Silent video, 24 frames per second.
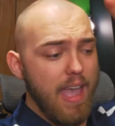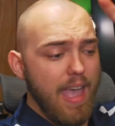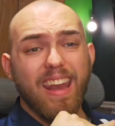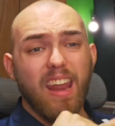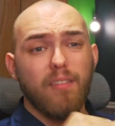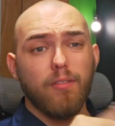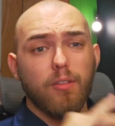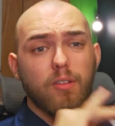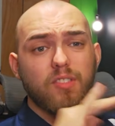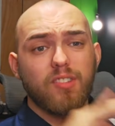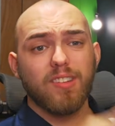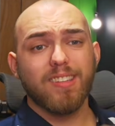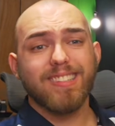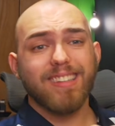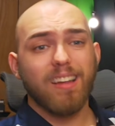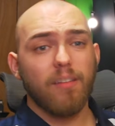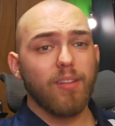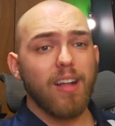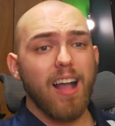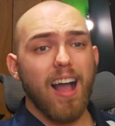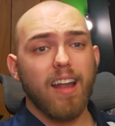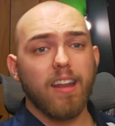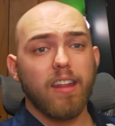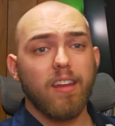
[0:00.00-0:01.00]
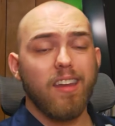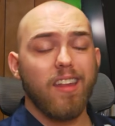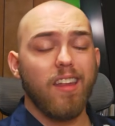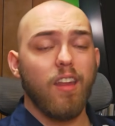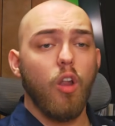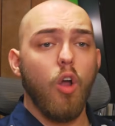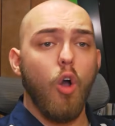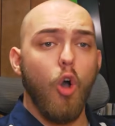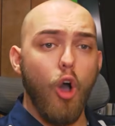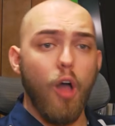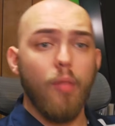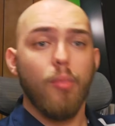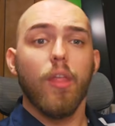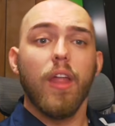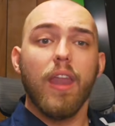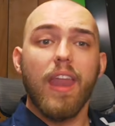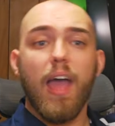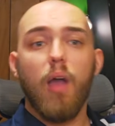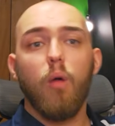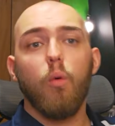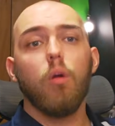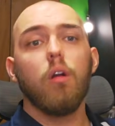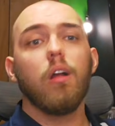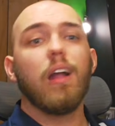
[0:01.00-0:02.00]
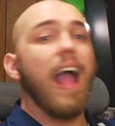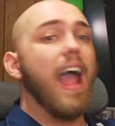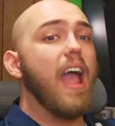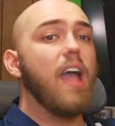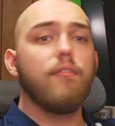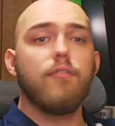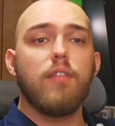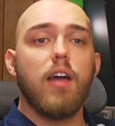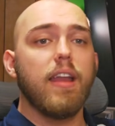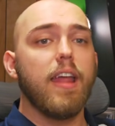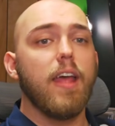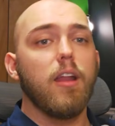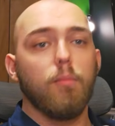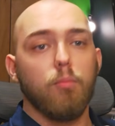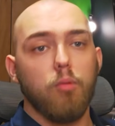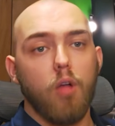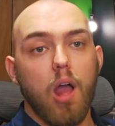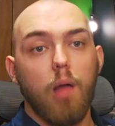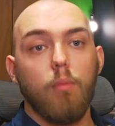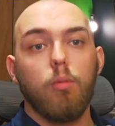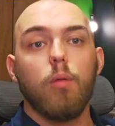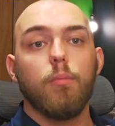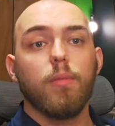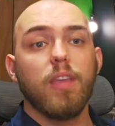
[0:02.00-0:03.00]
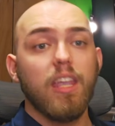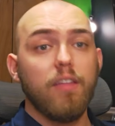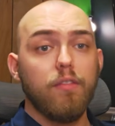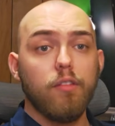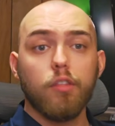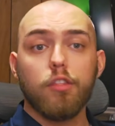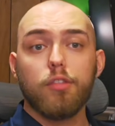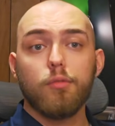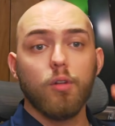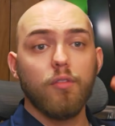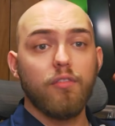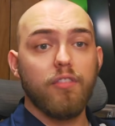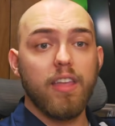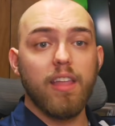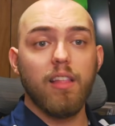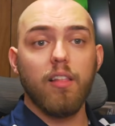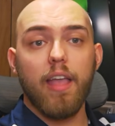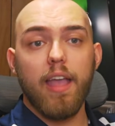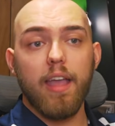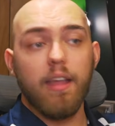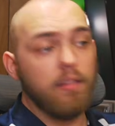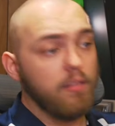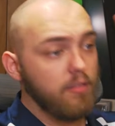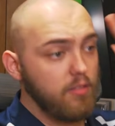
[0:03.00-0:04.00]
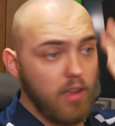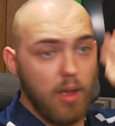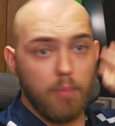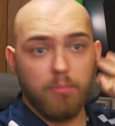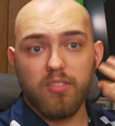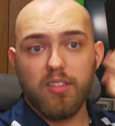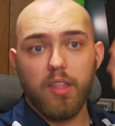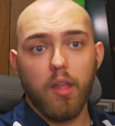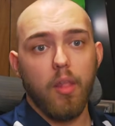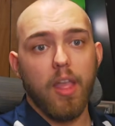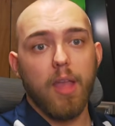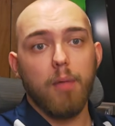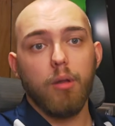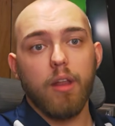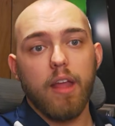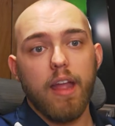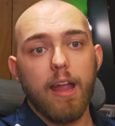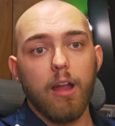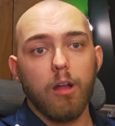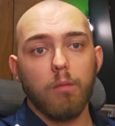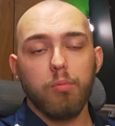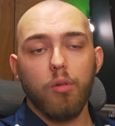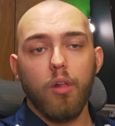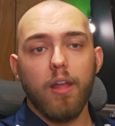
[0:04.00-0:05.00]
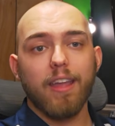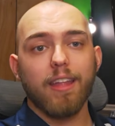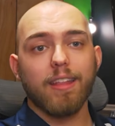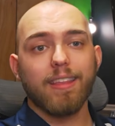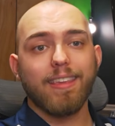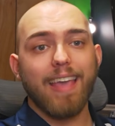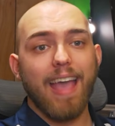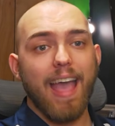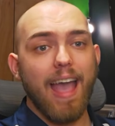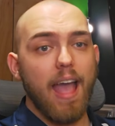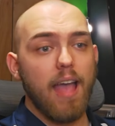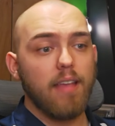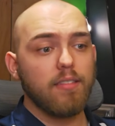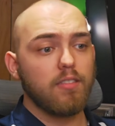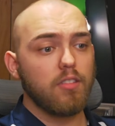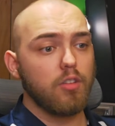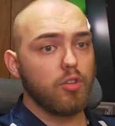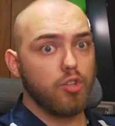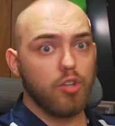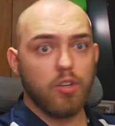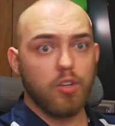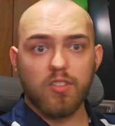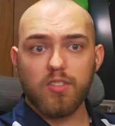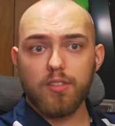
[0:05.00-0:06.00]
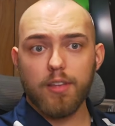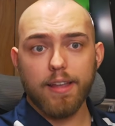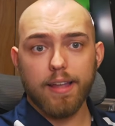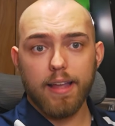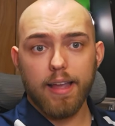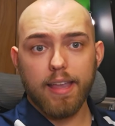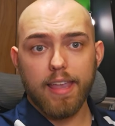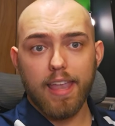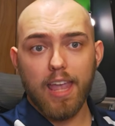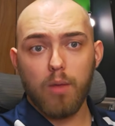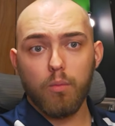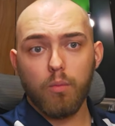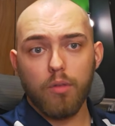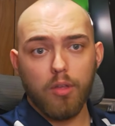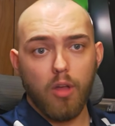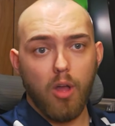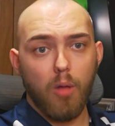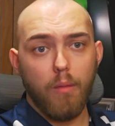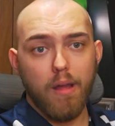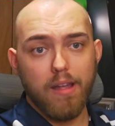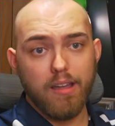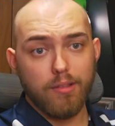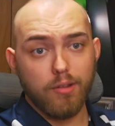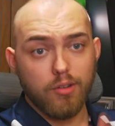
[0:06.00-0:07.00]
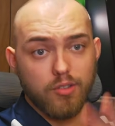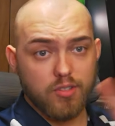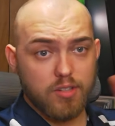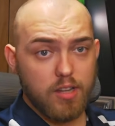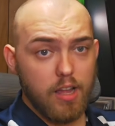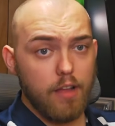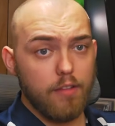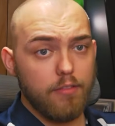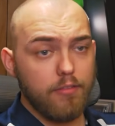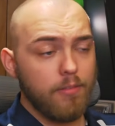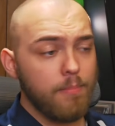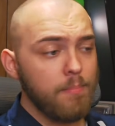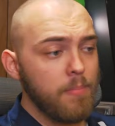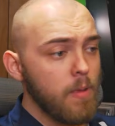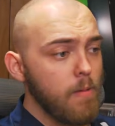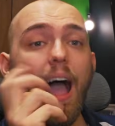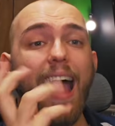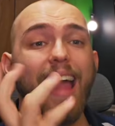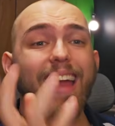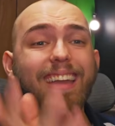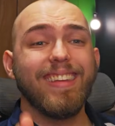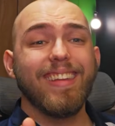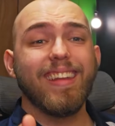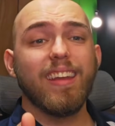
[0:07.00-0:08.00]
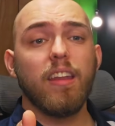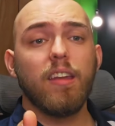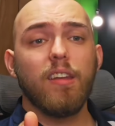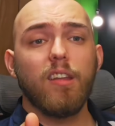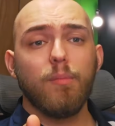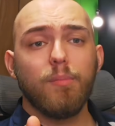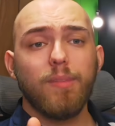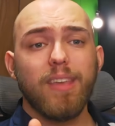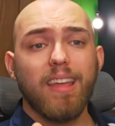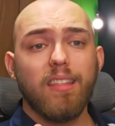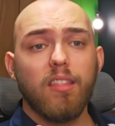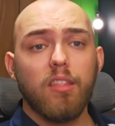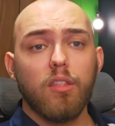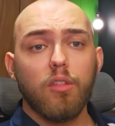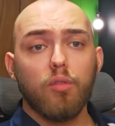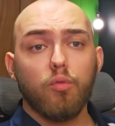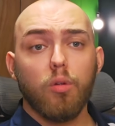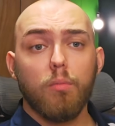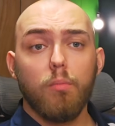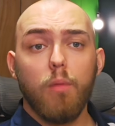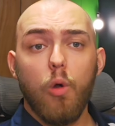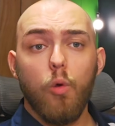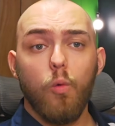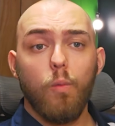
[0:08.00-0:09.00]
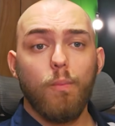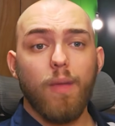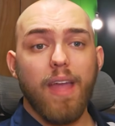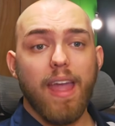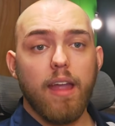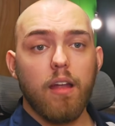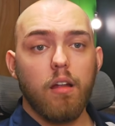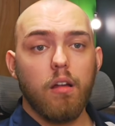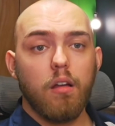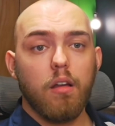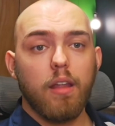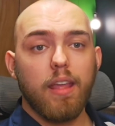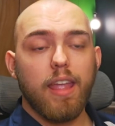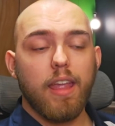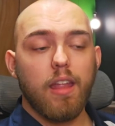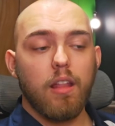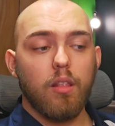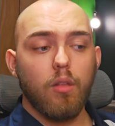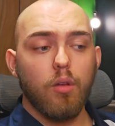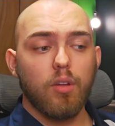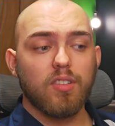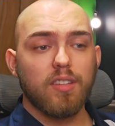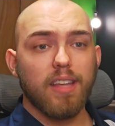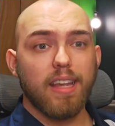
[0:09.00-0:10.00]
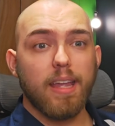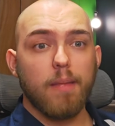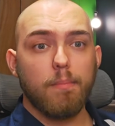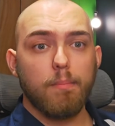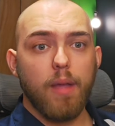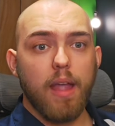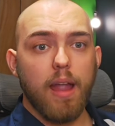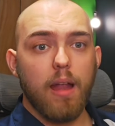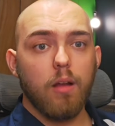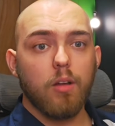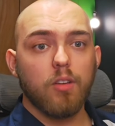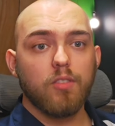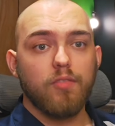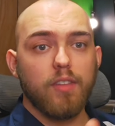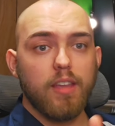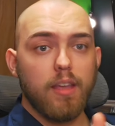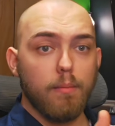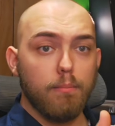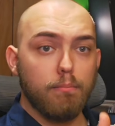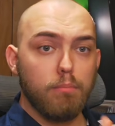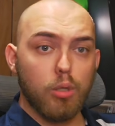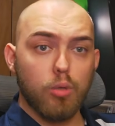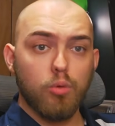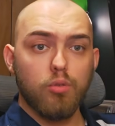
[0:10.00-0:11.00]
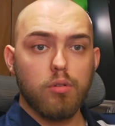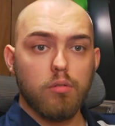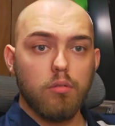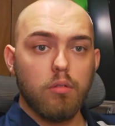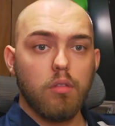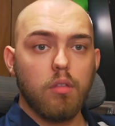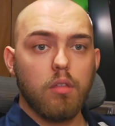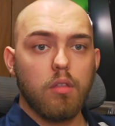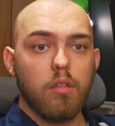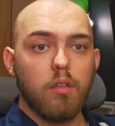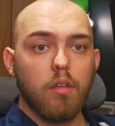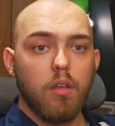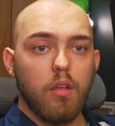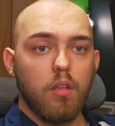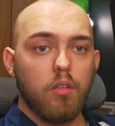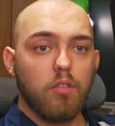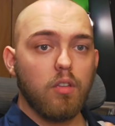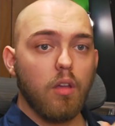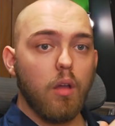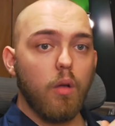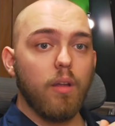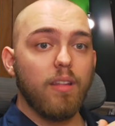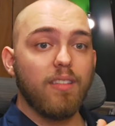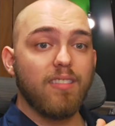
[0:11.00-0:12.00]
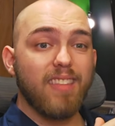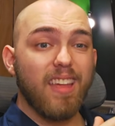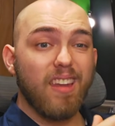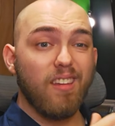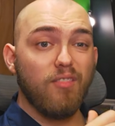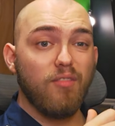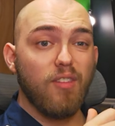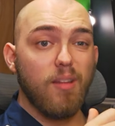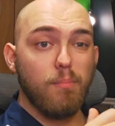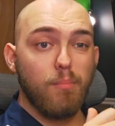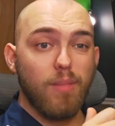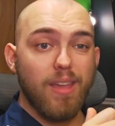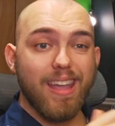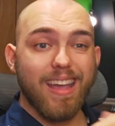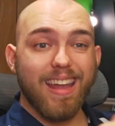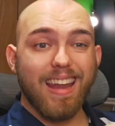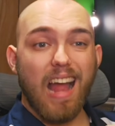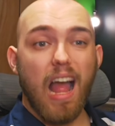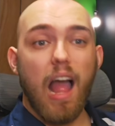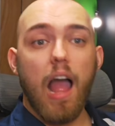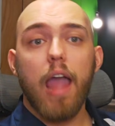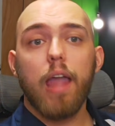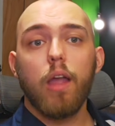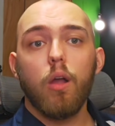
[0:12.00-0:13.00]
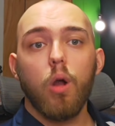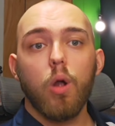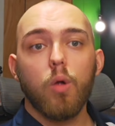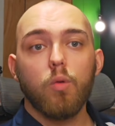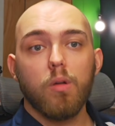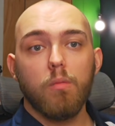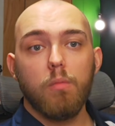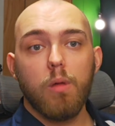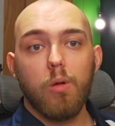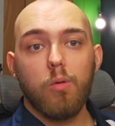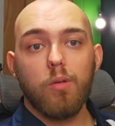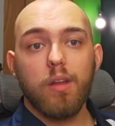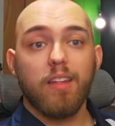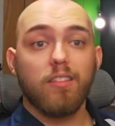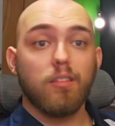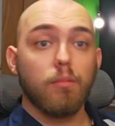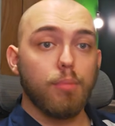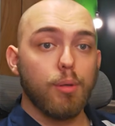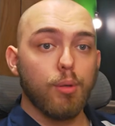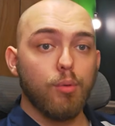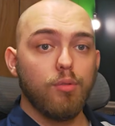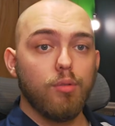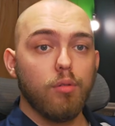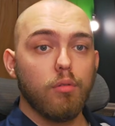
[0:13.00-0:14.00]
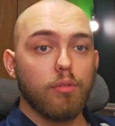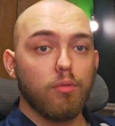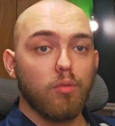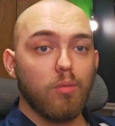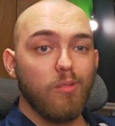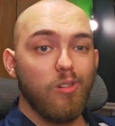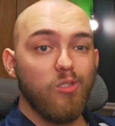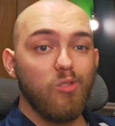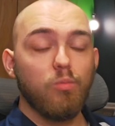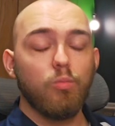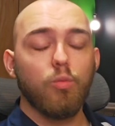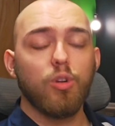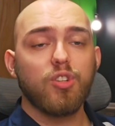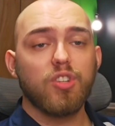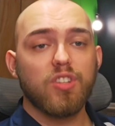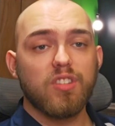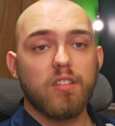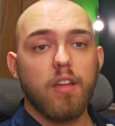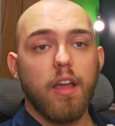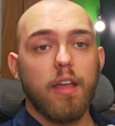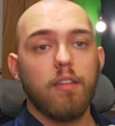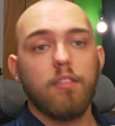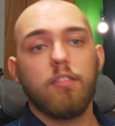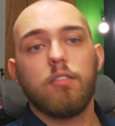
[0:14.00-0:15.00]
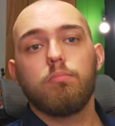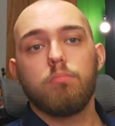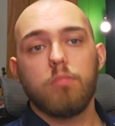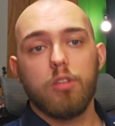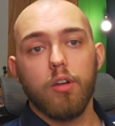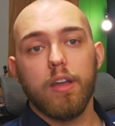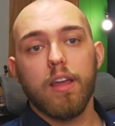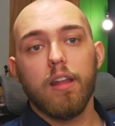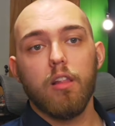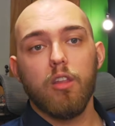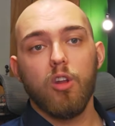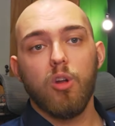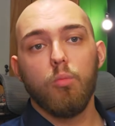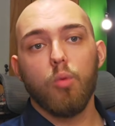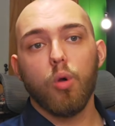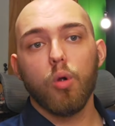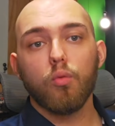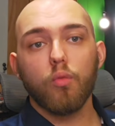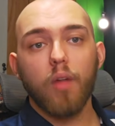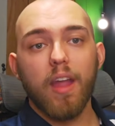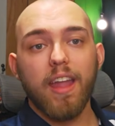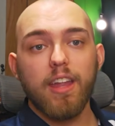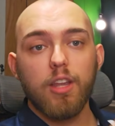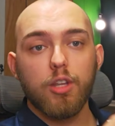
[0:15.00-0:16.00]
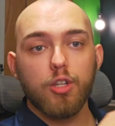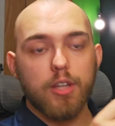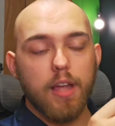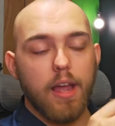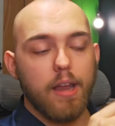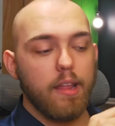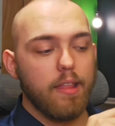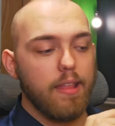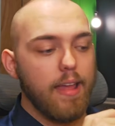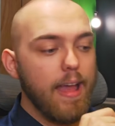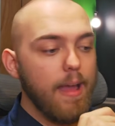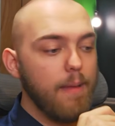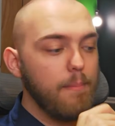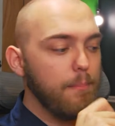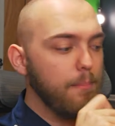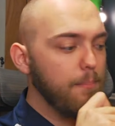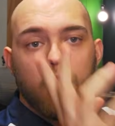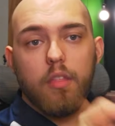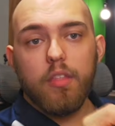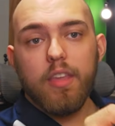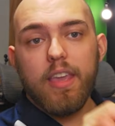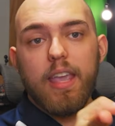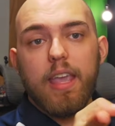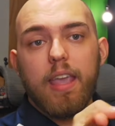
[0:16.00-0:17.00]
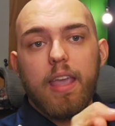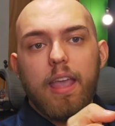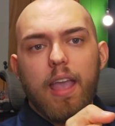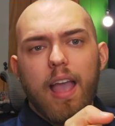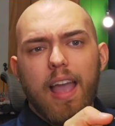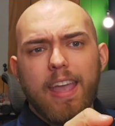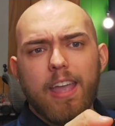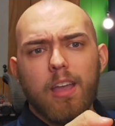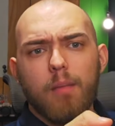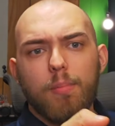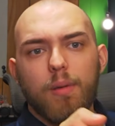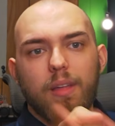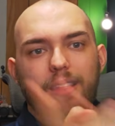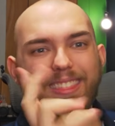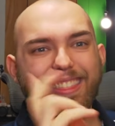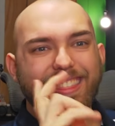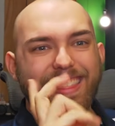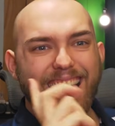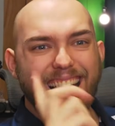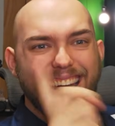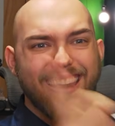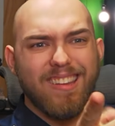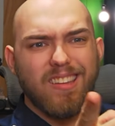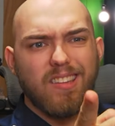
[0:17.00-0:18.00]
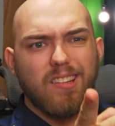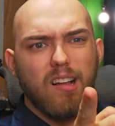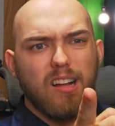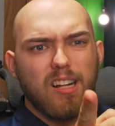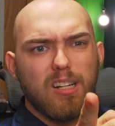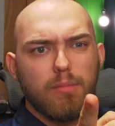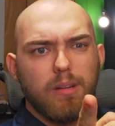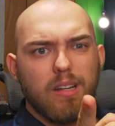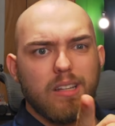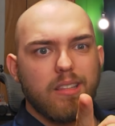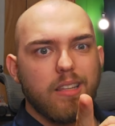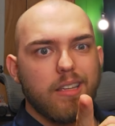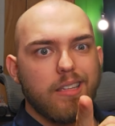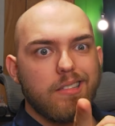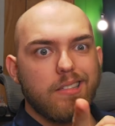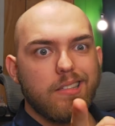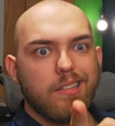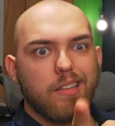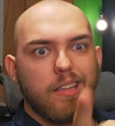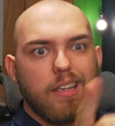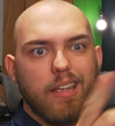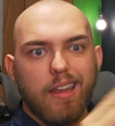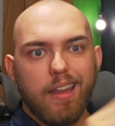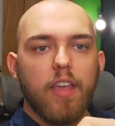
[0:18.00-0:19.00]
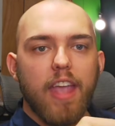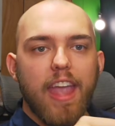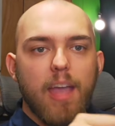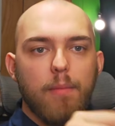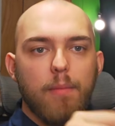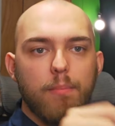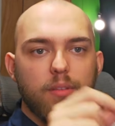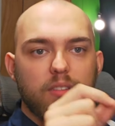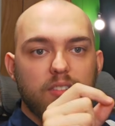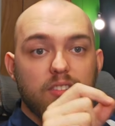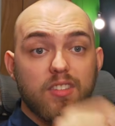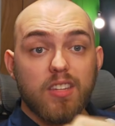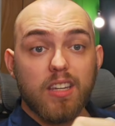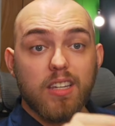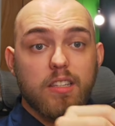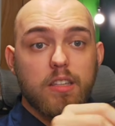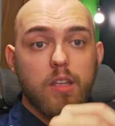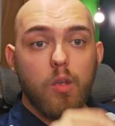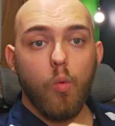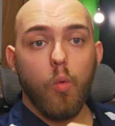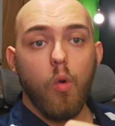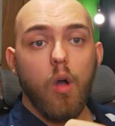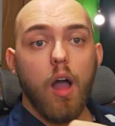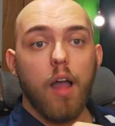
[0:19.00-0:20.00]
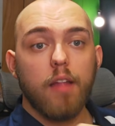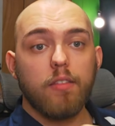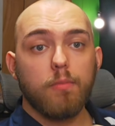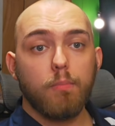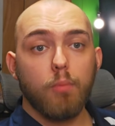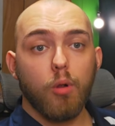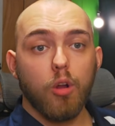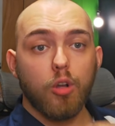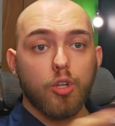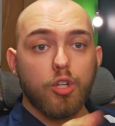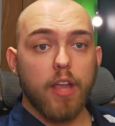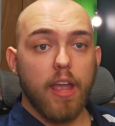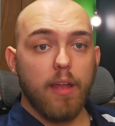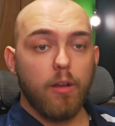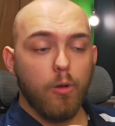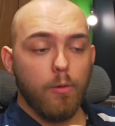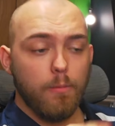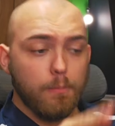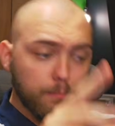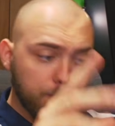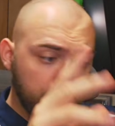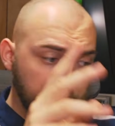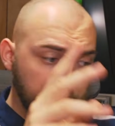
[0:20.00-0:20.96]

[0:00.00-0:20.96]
And ever since I've gotten it on the network, I have not had a problem. Even through VLANs, I'm still able to AirPlay and cast, just like I can with all my other stuff. I did end up getting the remote paired. It looks like it pairs via Bluetooth. So instead of it being an IR remote, it's a Bluetooth remote, which is nice. You'll get a little more range out of that. The amp, I didn't talk about this. So the amp is 60 watts per channel.